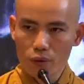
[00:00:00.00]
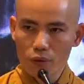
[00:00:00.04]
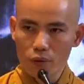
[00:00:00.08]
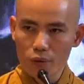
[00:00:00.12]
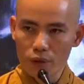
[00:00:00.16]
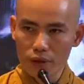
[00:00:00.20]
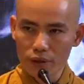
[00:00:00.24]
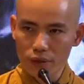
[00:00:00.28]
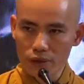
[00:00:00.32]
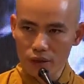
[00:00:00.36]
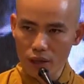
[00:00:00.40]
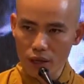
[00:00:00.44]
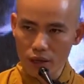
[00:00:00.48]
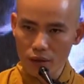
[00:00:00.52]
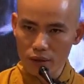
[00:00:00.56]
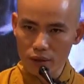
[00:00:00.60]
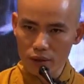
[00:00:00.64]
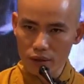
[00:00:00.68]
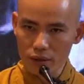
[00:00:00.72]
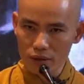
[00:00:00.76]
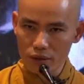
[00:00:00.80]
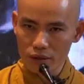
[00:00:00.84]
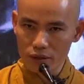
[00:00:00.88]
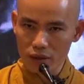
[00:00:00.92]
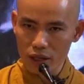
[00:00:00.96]
Without
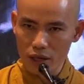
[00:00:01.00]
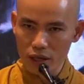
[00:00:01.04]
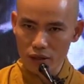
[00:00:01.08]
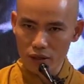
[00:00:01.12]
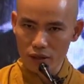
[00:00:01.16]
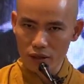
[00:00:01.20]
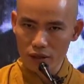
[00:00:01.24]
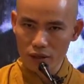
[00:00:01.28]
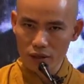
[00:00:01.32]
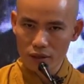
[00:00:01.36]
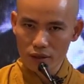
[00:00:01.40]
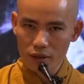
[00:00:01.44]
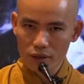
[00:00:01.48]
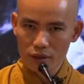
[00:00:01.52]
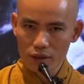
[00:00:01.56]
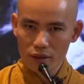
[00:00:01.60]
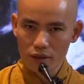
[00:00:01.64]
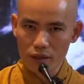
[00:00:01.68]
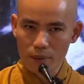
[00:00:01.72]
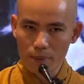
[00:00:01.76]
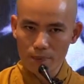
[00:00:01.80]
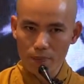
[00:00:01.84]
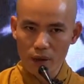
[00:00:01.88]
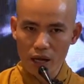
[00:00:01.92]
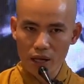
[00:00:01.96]
understanding,
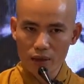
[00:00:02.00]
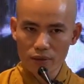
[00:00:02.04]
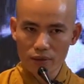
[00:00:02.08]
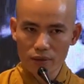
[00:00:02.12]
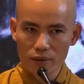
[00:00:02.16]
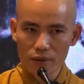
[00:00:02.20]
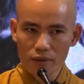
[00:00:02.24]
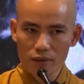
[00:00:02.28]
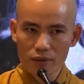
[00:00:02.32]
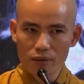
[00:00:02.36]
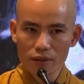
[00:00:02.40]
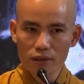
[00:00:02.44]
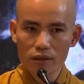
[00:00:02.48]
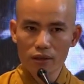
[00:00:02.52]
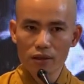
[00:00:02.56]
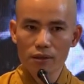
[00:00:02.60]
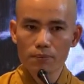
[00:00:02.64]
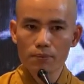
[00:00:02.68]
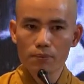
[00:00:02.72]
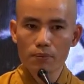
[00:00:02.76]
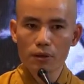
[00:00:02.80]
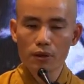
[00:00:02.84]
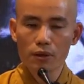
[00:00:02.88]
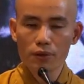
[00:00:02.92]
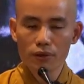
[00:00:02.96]
compassion is
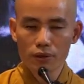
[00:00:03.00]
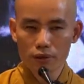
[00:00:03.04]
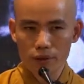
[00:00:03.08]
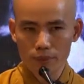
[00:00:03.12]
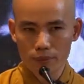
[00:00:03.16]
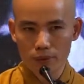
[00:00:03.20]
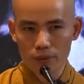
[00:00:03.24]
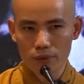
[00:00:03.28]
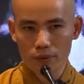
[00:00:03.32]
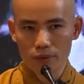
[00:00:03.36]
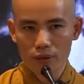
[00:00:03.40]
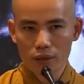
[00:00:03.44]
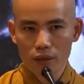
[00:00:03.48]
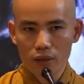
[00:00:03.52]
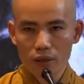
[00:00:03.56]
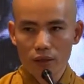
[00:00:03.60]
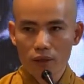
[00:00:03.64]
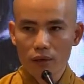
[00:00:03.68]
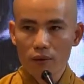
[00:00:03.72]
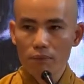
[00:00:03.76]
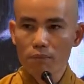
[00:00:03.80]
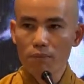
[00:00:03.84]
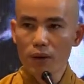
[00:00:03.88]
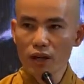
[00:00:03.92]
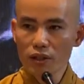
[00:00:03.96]
impossible.
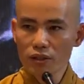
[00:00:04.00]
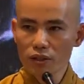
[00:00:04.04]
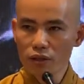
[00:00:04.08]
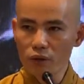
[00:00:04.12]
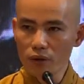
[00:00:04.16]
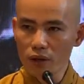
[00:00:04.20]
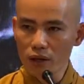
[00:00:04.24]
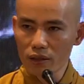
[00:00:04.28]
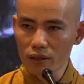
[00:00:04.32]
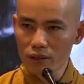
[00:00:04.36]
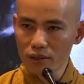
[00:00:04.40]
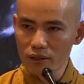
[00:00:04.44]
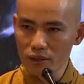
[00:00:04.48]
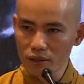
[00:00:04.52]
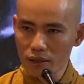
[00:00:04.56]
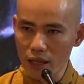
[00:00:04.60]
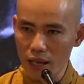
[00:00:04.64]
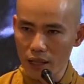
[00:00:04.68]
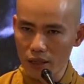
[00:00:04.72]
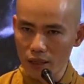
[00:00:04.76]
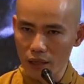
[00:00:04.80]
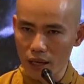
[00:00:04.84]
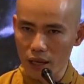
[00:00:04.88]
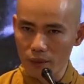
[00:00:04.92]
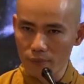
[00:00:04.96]
But to
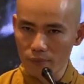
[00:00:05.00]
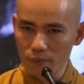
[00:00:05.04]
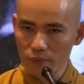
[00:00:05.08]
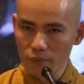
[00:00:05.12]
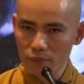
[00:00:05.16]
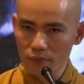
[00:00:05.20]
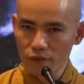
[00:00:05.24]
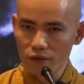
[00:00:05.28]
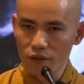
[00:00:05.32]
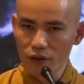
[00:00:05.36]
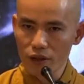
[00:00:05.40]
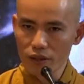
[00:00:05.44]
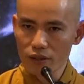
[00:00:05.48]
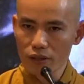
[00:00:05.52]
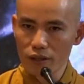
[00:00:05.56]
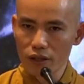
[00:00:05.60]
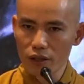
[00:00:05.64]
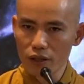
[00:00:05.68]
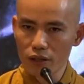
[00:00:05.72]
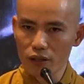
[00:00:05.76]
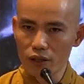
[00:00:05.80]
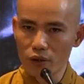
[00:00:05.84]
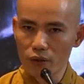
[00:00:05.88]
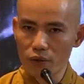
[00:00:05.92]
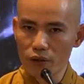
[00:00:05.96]
understand them,
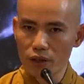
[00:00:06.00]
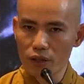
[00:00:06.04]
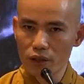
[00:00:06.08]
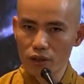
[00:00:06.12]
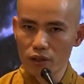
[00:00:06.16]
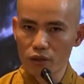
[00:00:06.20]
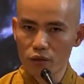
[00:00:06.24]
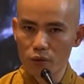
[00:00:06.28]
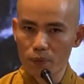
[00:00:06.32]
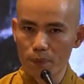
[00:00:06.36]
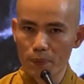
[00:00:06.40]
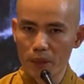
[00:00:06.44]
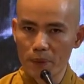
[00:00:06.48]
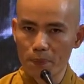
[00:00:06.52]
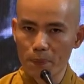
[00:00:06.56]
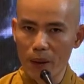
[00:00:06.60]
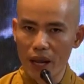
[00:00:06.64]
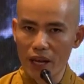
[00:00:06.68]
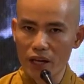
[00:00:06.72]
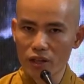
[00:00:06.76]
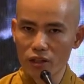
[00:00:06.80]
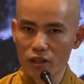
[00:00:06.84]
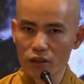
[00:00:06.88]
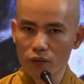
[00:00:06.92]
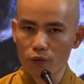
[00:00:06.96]
firstly, you need to be
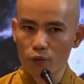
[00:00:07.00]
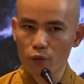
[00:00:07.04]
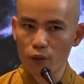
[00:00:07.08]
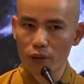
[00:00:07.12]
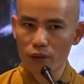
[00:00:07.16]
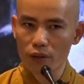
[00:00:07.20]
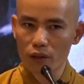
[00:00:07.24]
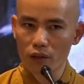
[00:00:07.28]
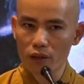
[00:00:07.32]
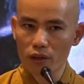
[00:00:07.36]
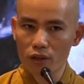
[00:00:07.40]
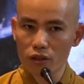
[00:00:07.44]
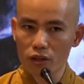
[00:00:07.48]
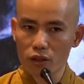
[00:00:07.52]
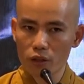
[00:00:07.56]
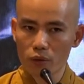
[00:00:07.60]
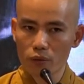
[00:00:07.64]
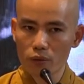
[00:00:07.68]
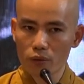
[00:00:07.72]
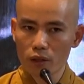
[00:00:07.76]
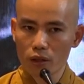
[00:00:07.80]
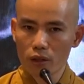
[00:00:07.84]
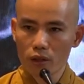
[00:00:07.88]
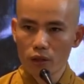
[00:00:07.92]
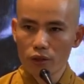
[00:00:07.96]
patient within
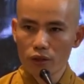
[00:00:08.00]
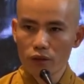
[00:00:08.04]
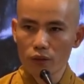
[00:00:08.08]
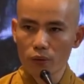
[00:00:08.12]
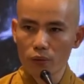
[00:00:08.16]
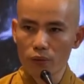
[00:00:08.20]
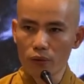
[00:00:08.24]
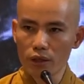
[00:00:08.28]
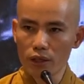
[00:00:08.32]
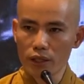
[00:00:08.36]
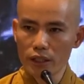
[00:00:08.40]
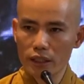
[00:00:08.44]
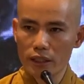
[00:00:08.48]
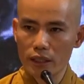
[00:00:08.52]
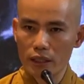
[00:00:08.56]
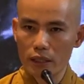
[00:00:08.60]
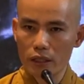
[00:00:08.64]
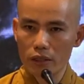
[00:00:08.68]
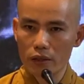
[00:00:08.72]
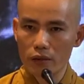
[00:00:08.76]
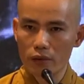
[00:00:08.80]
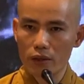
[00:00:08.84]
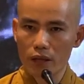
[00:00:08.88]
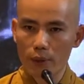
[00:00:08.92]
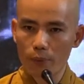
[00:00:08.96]
you to
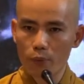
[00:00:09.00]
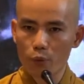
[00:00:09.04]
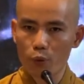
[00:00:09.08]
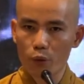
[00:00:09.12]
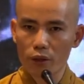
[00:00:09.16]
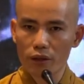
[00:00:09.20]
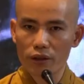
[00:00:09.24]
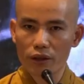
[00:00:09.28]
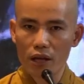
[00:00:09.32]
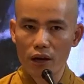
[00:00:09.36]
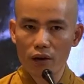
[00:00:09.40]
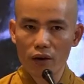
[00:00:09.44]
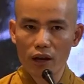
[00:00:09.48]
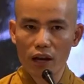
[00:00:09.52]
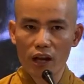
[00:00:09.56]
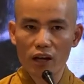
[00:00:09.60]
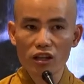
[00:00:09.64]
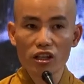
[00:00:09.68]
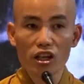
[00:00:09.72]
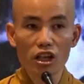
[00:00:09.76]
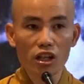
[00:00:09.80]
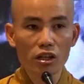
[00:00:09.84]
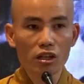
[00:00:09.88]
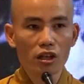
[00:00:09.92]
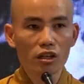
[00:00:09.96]
listen to them without
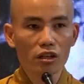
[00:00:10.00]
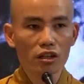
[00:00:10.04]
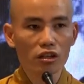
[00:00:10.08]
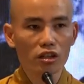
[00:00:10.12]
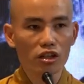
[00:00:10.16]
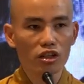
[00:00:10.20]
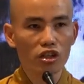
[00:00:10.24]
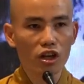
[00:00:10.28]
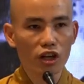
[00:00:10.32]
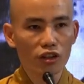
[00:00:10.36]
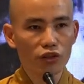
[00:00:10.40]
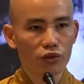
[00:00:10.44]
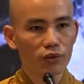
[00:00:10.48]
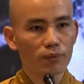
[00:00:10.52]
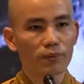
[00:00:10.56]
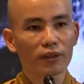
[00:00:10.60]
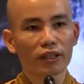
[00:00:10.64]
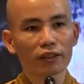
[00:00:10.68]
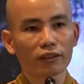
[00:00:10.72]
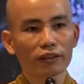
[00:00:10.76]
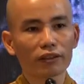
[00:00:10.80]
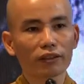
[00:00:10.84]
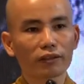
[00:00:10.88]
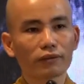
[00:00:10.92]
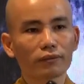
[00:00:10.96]
any
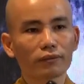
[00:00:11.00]
judgment.